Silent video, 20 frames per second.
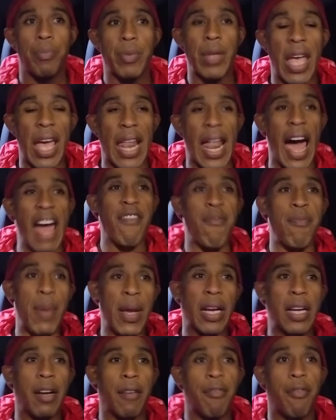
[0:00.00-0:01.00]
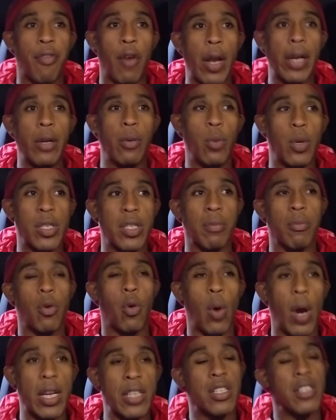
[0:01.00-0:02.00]
And I've been confronted with some
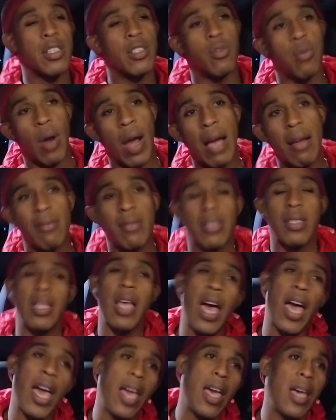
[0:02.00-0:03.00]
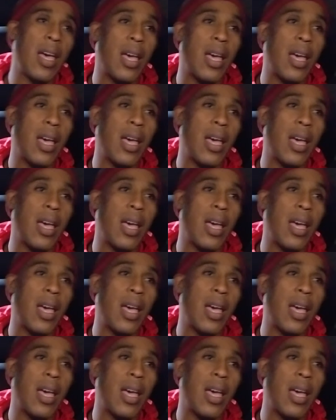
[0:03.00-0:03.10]
questions where I was like,